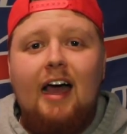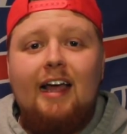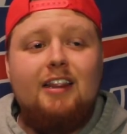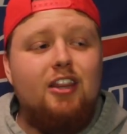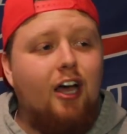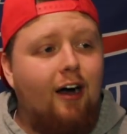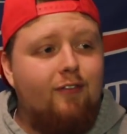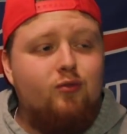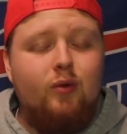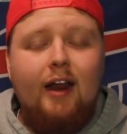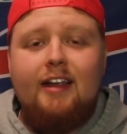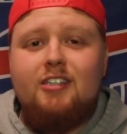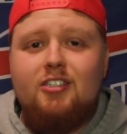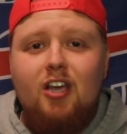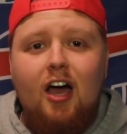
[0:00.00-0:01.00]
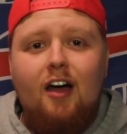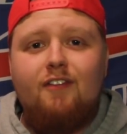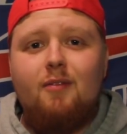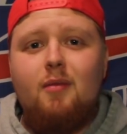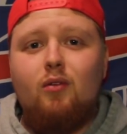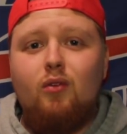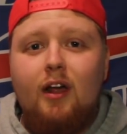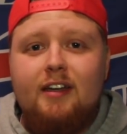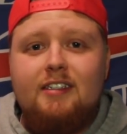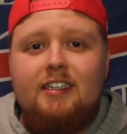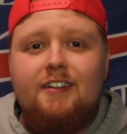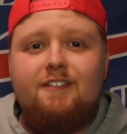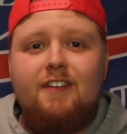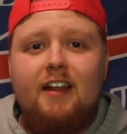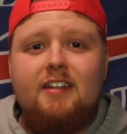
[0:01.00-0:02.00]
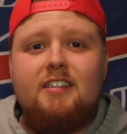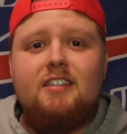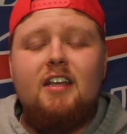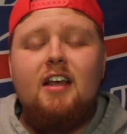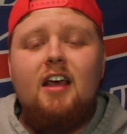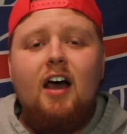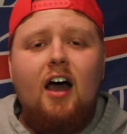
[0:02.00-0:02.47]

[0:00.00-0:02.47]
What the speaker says: I loved what I saw from the run defense